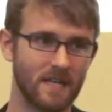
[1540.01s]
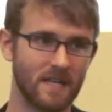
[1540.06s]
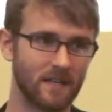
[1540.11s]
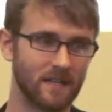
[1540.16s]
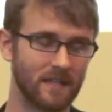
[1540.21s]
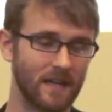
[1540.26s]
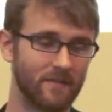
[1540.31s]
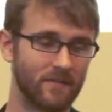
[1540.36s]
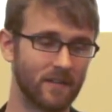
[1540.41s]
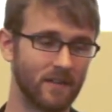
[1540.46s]

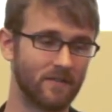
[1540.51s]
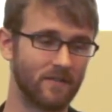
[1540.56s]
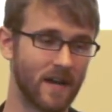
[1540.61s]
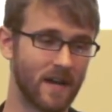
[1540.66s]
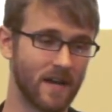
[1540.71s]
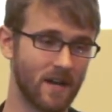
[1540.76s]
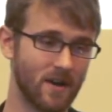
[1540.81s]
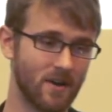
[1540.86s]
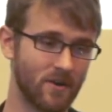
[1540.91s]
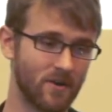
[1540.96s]
level of
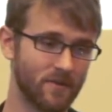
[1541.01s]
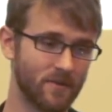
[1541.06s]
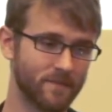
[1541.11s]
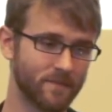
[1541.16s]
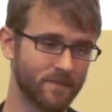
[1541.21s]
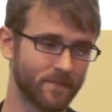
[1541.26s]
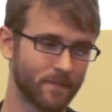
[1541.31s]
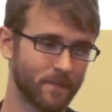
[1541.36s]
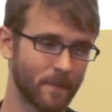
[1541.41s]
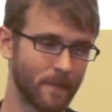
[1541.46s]
I/O
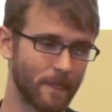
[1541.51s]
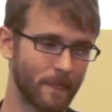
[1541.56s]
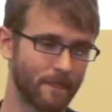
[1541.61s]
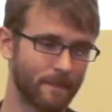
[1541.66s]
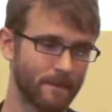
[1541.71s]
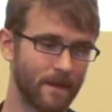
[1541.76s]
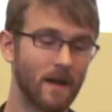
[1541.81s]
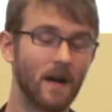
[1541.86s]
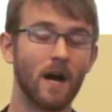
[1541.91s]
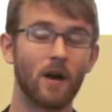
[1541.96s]

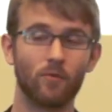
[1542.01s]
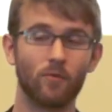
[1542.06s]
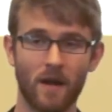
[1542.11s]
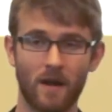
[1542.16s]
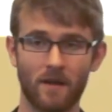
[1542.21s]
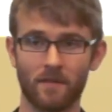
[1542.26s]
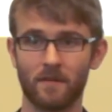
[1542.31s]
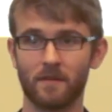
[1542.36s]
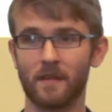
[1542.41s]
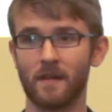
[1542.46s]

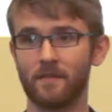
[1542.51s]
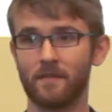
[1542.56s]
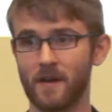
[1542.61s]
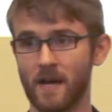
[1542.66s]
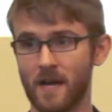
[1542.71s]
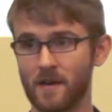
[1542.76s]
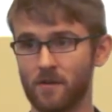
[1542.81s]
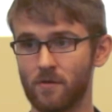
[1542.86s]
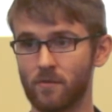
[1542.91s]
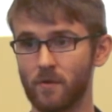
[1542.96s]
around the level
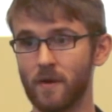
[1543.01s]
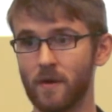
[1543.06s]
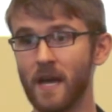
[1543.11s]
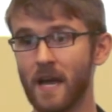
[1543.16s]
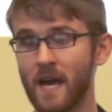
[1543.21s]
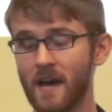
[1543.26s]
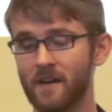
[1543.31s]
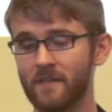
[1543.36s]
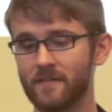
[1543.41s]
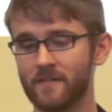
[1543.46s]
of I/O we
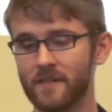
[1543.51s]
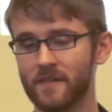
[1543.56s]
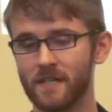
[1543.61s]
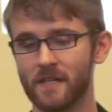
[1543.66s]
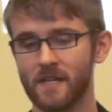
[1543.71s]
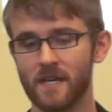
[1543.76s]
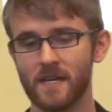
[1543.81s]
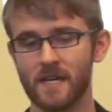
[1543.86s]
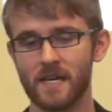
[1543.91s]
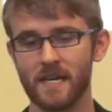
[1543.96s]
have,
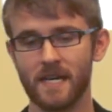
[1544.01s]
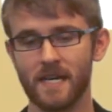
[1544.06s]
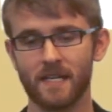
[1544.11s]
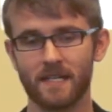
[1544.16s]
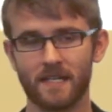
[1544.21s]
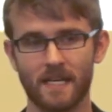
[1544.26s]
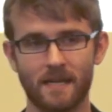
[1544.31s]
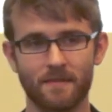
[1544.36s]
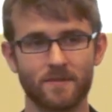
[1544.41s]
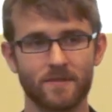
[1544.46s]

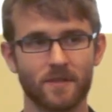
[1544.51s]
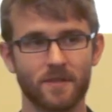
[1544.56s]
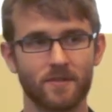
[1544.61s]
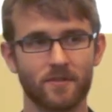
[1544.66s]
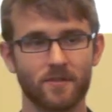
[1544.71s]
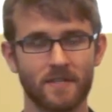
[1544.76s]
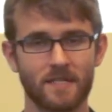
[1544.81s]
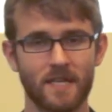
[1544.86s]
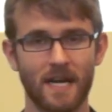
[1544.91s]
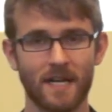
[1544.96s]
it keeps a
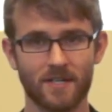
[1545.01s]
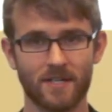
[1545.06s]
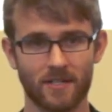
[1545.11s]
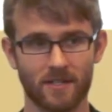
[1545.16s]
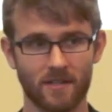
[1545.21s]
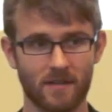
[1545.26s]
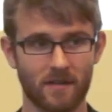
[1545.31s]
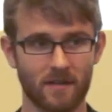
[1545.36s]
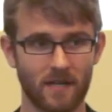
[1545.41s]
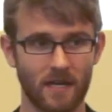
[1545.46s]

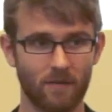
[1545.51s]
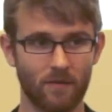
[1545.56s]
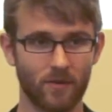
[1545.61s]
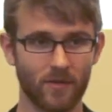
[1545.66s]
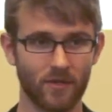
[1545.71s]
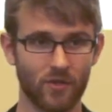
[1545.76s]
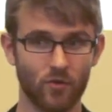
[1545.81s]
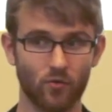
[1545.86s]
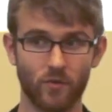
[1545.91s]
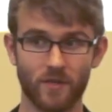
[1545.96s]
transaction log. And
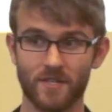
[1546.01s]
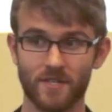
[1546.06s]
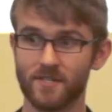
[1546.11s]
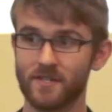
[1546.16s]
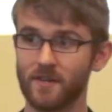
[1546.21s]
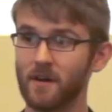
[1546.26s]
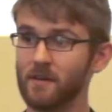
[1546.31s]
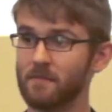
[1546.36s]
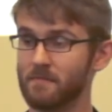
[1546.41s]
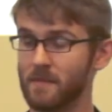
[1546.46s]
when you
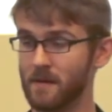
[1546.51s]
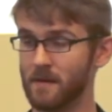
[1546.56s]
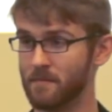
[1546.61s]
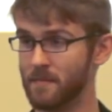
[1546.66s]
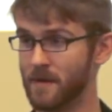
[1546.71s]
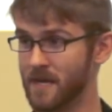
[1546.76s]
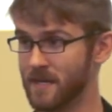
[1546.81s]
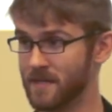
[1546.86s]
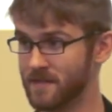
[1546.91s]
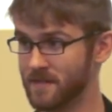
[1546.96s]
restart
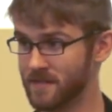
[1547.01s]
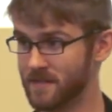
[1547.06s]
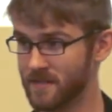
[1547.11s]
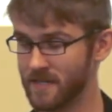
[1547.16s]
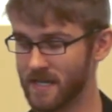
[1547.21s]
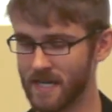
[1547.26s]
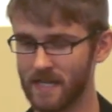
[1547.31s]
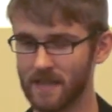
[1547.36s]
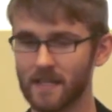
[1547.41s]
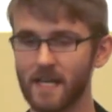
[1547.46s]

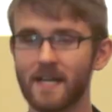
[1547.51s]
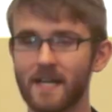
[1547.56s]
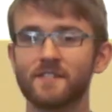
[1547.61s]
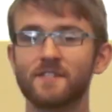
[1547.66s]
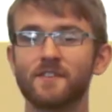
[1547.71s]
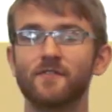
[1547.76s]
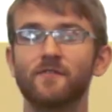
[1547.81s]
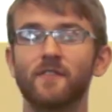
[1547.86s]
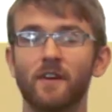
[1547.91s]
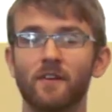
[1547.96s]
Membase, it
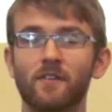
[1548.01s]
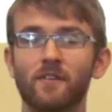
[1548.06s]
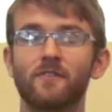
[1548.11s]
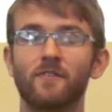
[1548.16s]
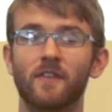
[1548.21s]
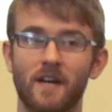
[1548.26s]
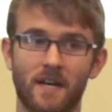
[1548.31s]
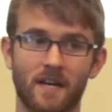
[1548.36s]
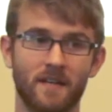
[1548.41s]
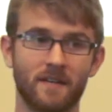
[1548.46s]
likes to
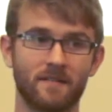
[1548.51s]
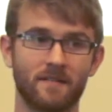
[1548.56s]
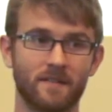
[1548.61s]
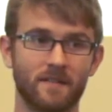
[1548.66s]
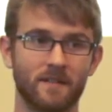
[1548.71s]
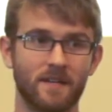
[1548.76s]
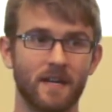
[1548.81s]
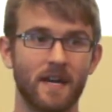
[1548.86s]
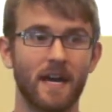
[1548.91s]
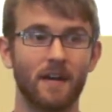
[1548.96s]
verify
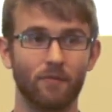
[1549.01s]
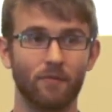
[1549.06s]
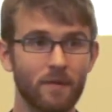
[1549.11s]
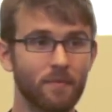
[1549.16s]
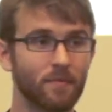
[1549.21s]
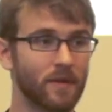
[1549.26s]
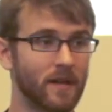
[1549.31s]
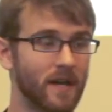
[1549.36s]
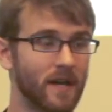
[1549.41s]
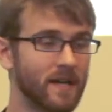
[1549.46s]
and
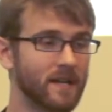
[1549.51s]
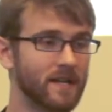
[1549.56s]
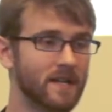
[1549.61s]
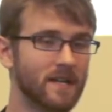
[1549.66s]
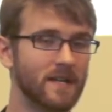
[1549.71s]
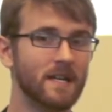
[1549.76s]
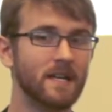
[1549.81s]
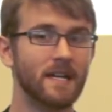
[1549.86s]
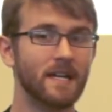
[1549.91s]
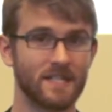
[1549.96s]
replay
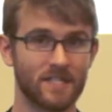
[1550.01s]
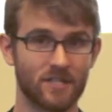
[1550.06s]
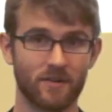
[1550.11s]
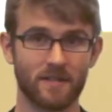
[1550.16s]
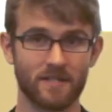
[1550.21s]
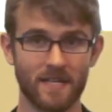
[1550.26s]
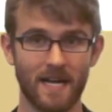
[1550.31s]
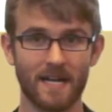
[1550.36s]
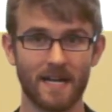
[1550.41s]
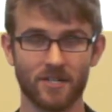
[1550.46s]
its
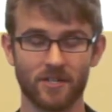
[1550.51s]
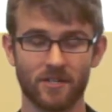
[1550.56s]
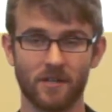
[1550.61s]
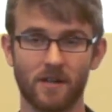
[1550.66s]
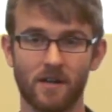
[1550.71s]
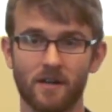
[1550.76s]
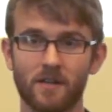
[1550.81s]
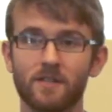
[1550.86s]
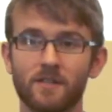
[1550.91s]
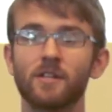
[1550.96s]
transaction
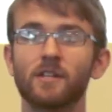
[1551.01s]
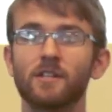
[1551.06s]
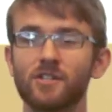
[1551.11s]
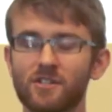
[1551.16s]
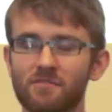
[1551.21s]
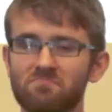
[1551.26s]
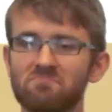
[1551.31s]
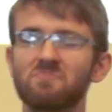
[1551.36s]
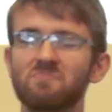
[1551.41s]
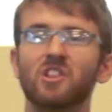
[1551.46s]
log to
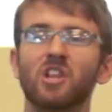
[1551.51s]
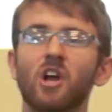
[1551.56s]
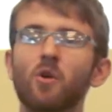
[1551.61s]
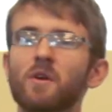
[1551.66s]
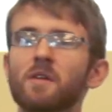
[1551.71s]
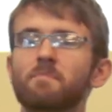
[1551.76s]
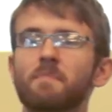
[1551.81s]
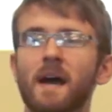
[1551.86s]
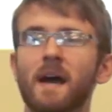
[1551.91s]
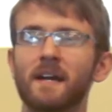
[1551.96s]
just
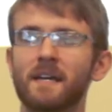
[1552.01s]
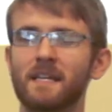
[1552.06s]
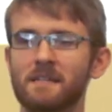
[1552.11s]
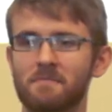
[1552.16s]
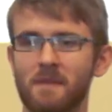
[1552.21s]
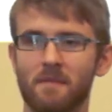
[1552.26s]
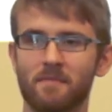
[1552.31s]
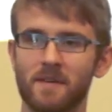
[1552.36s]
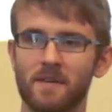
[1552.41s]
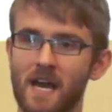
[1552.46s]
load it back
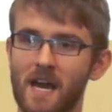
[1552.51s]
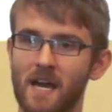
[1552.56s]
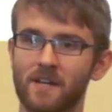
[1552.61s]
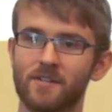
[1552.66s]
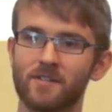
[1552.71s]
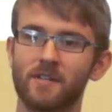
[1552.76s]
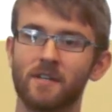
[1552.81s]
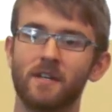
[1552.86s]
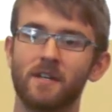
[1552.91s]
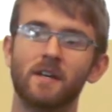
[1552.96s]
into Memcache.